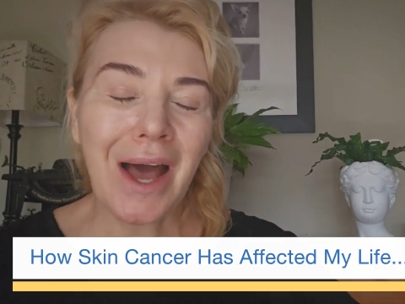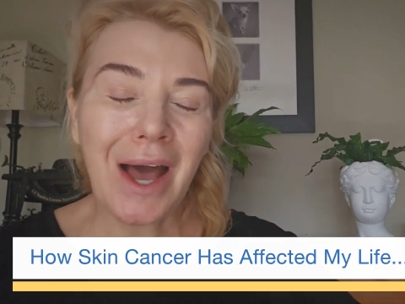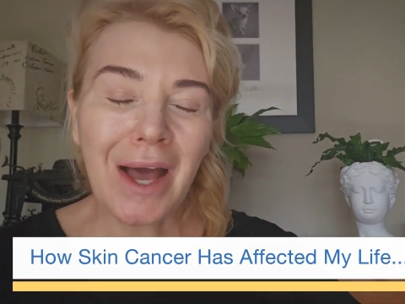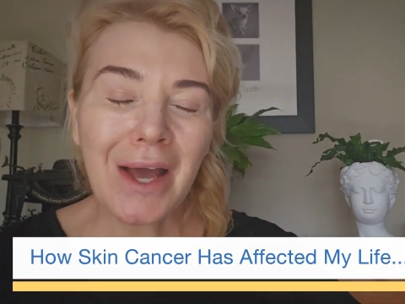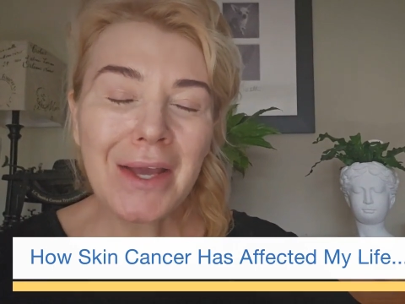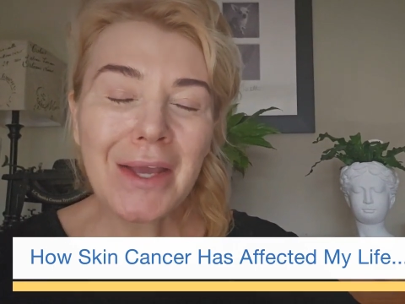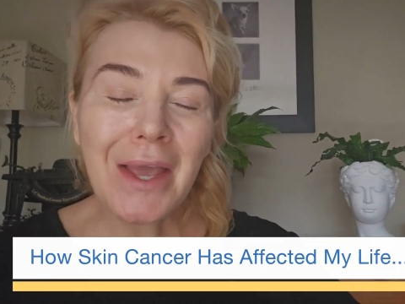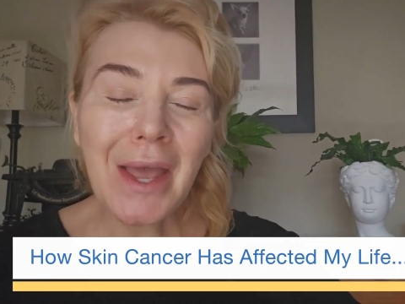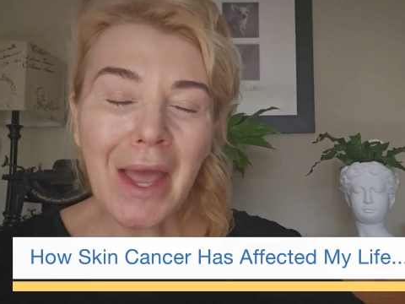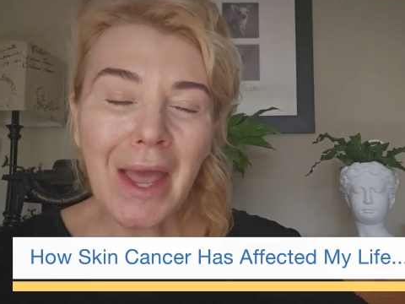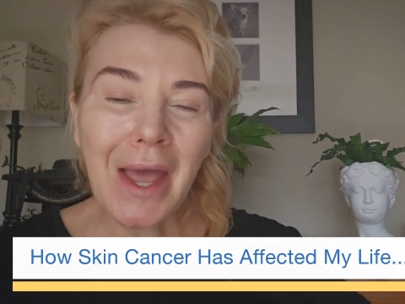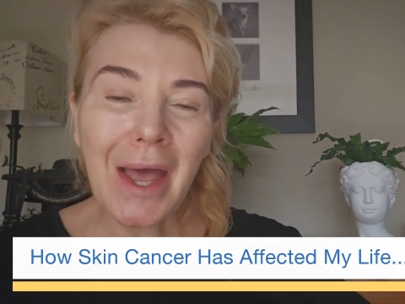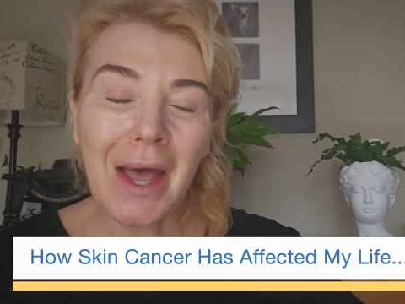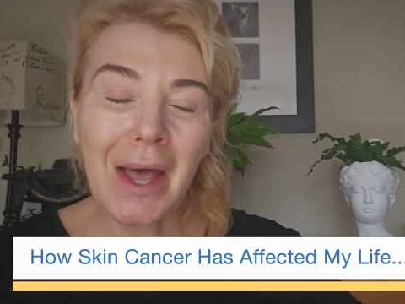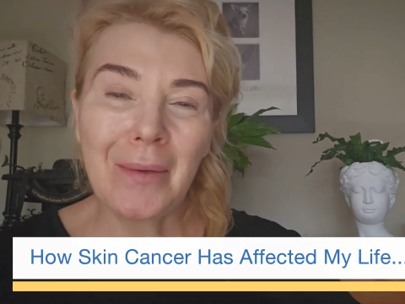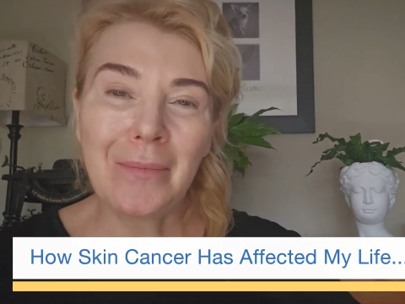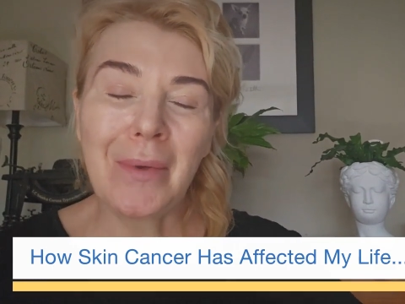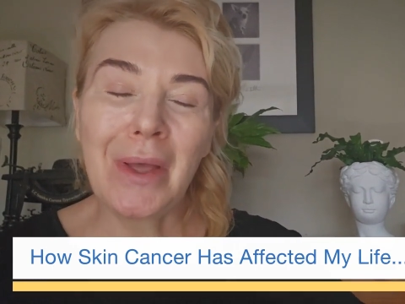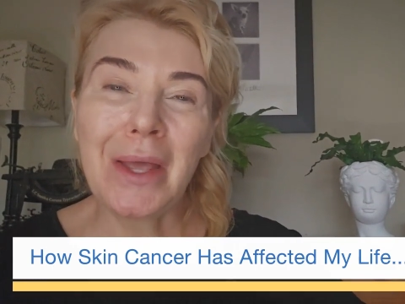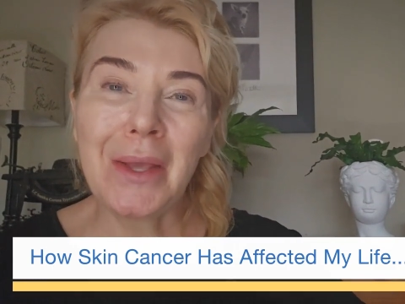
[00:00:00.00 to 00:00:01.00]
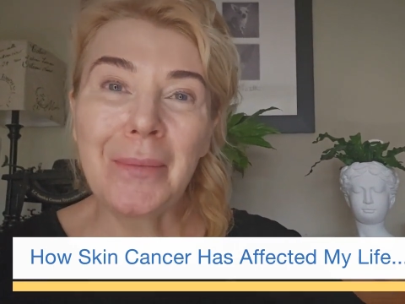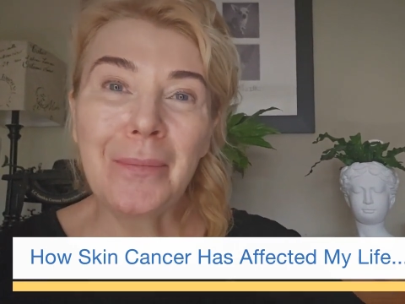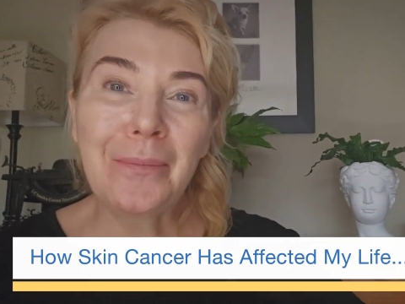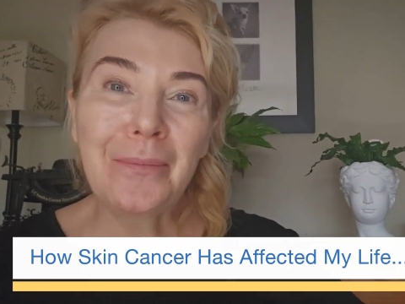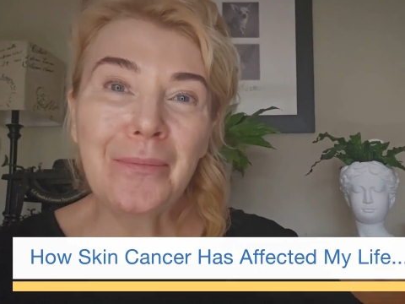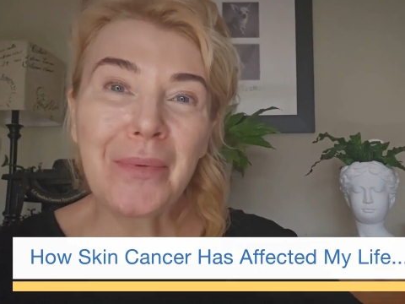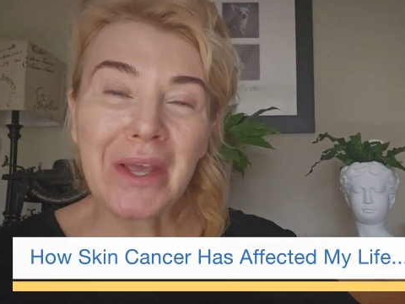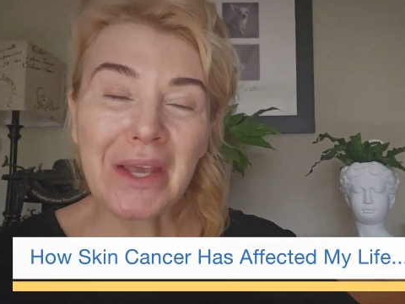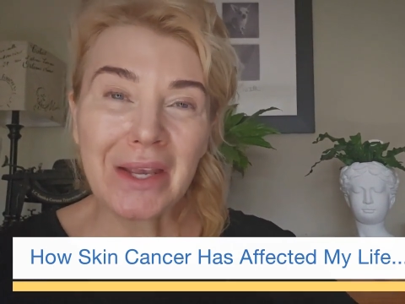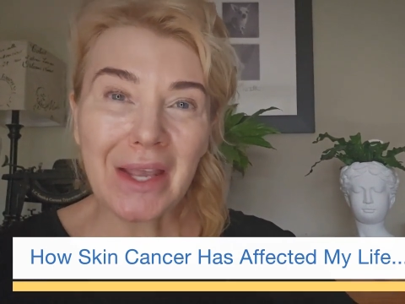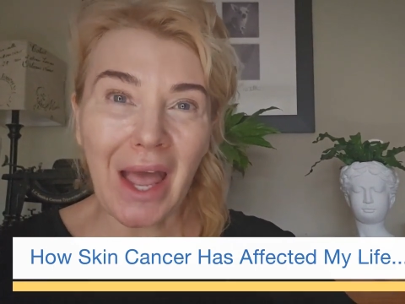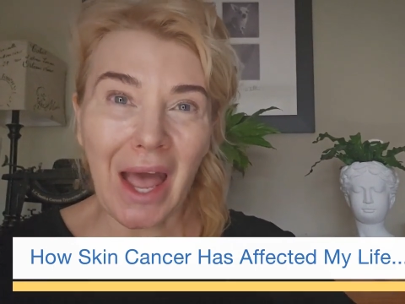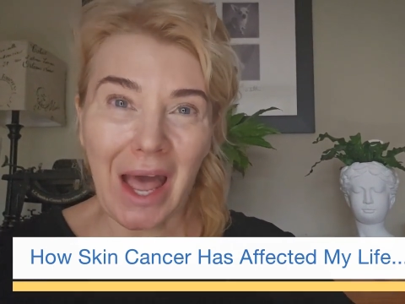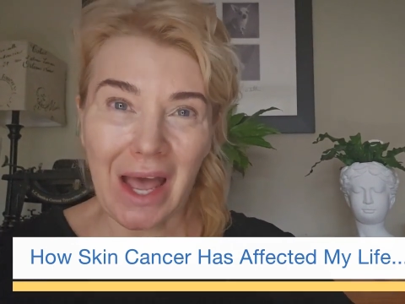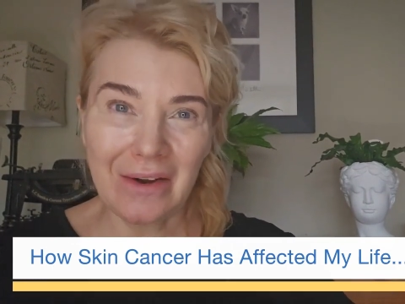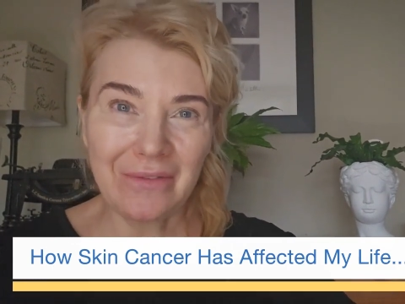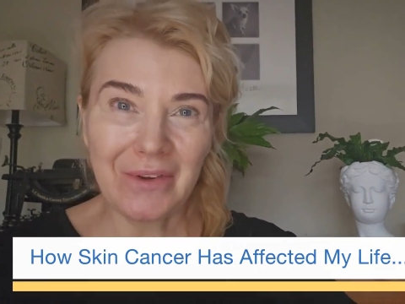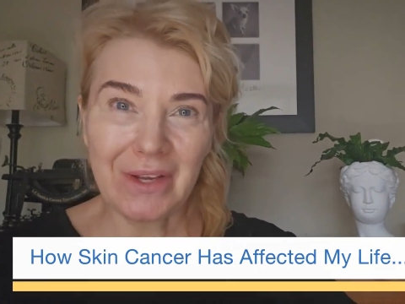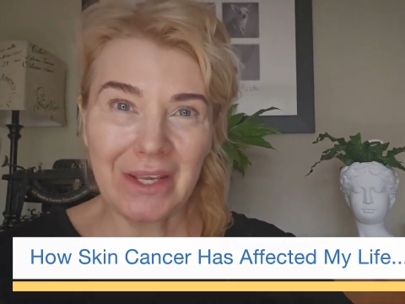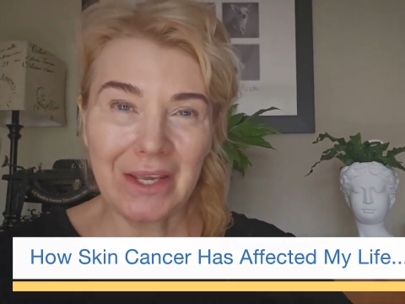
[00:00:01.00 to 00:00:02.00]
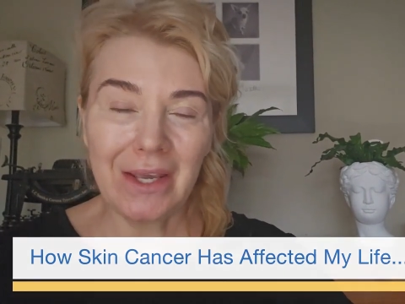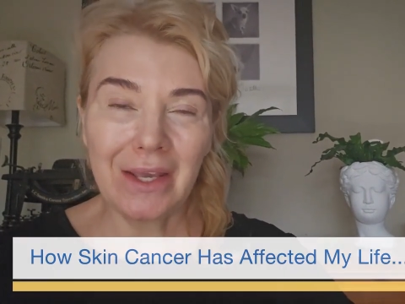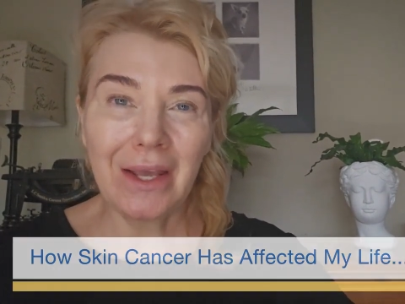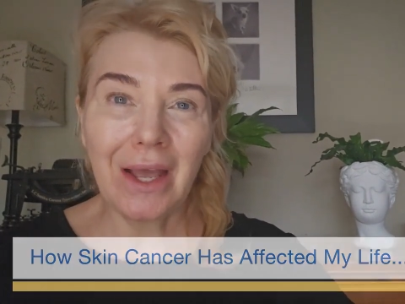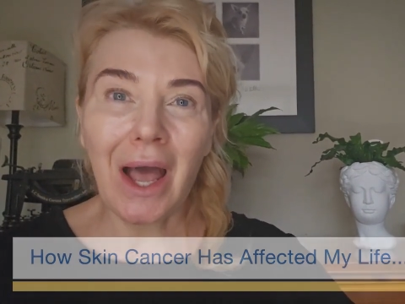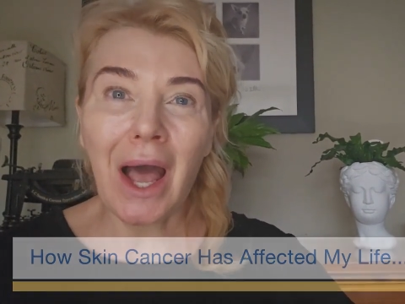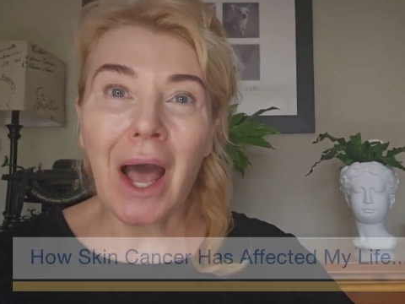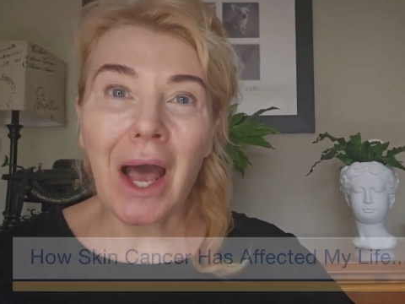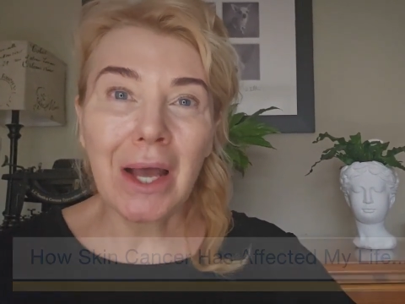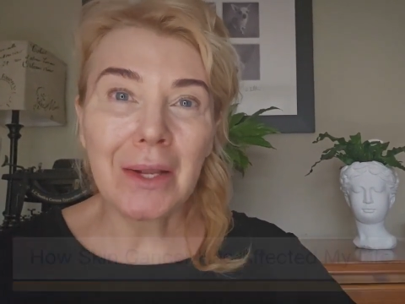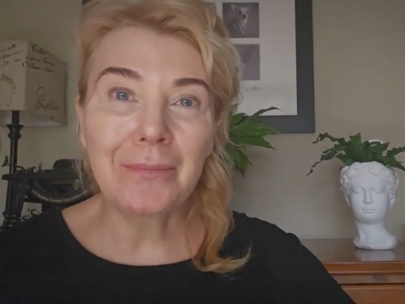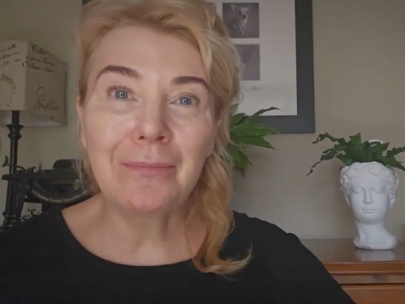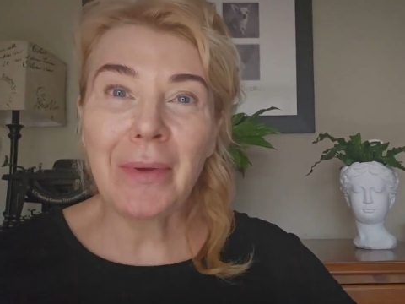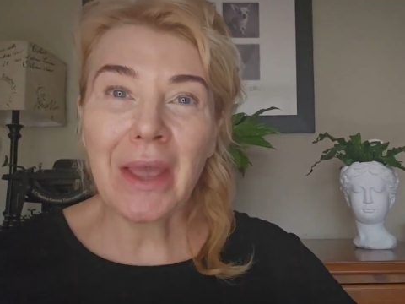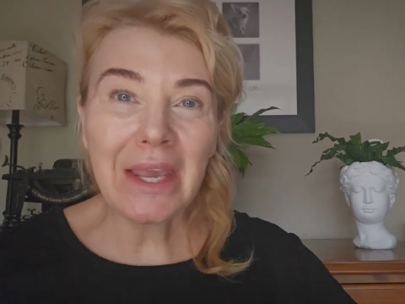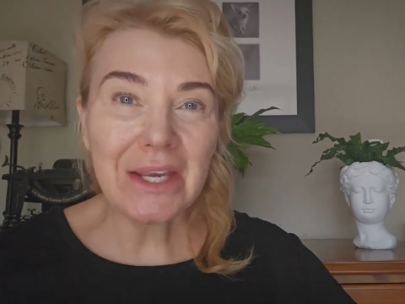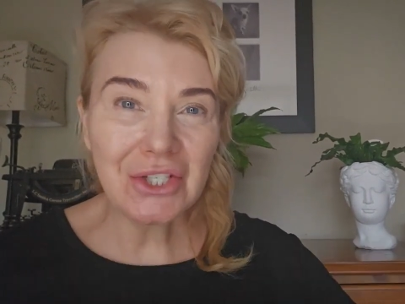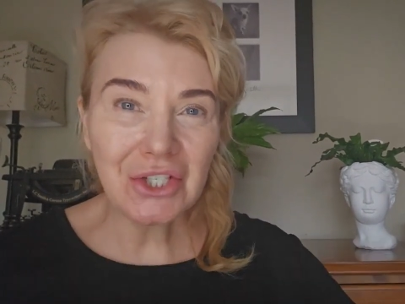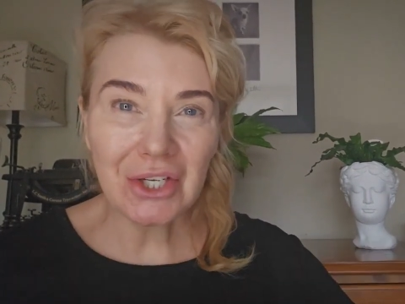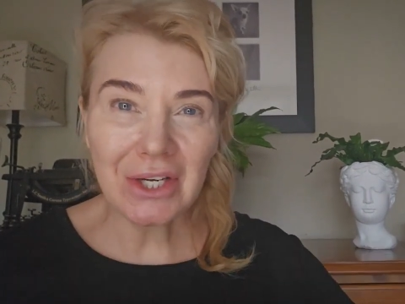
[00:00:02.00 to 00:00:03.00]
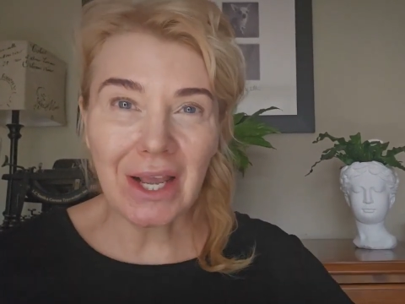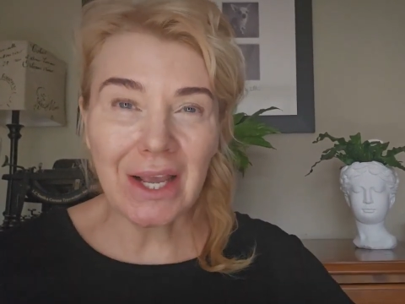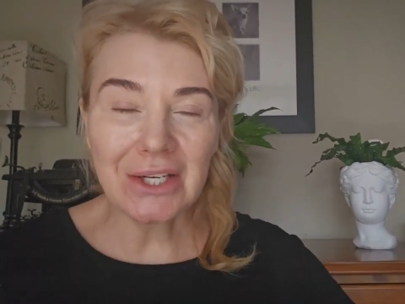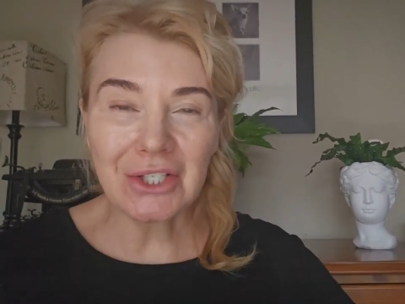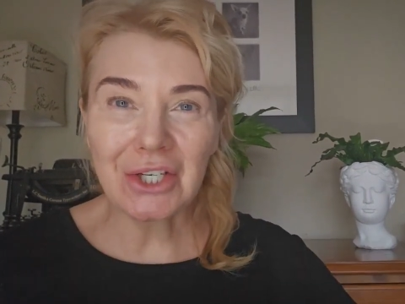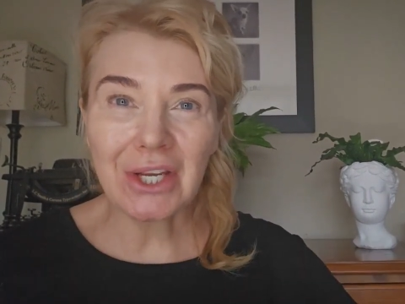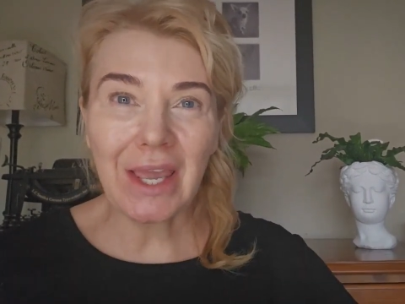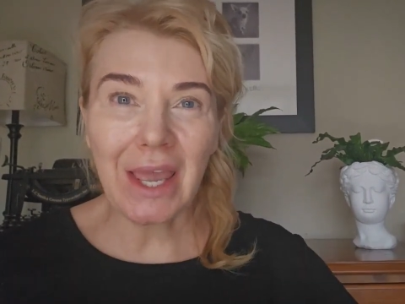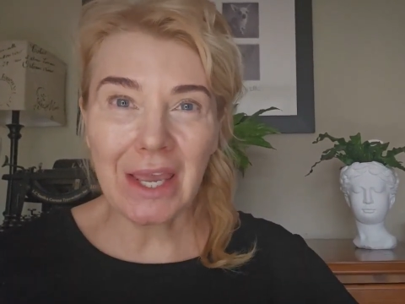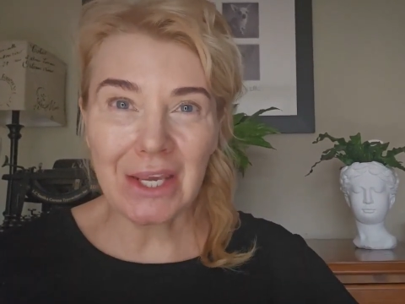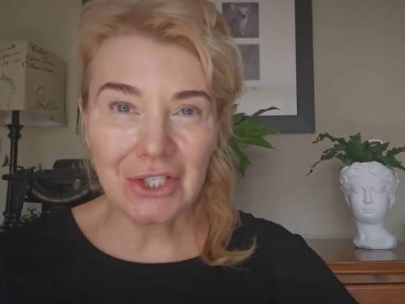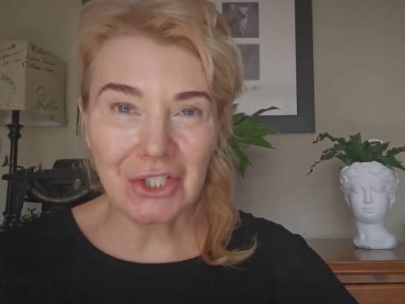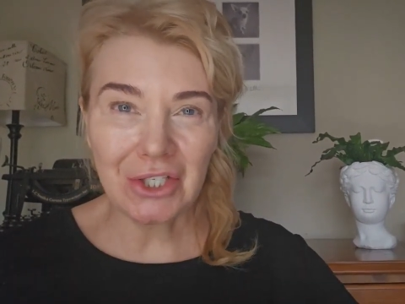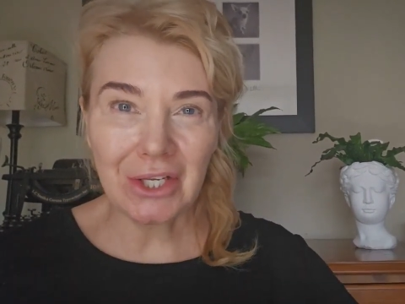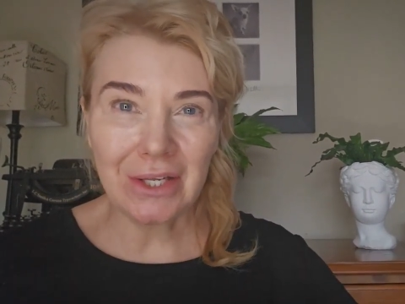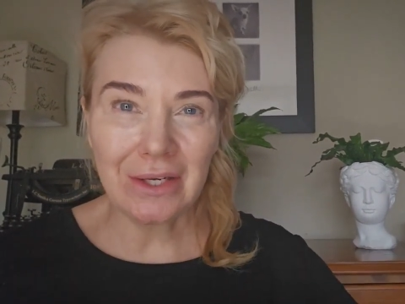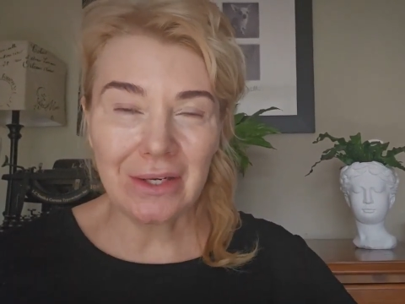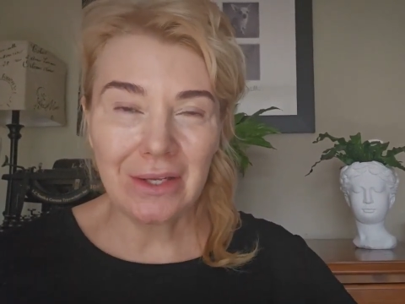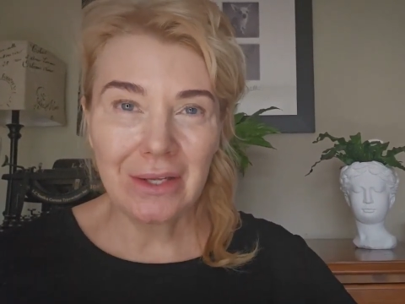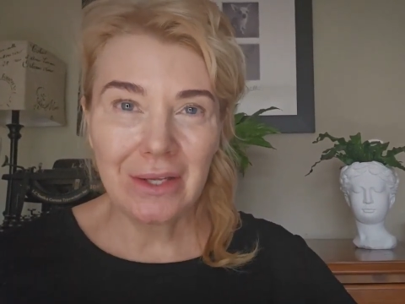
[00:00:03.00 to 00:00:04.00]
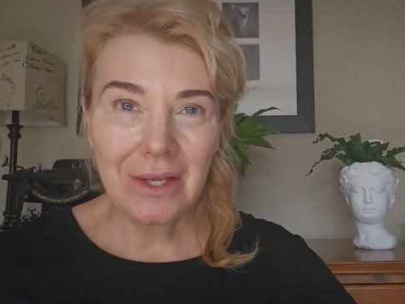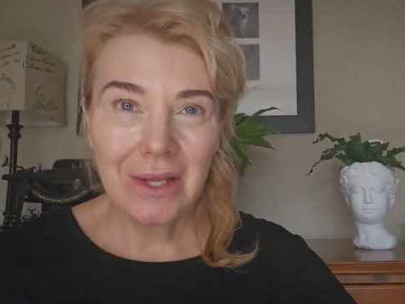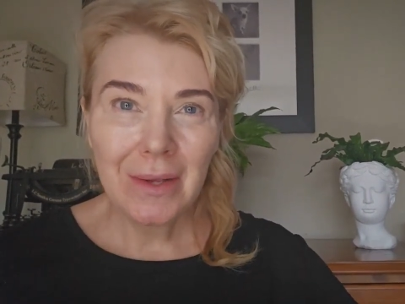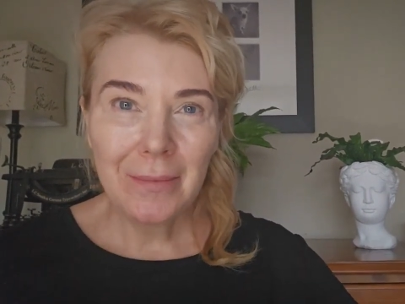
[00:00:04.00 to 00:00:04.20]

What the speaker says: I am a big advocate on patient education.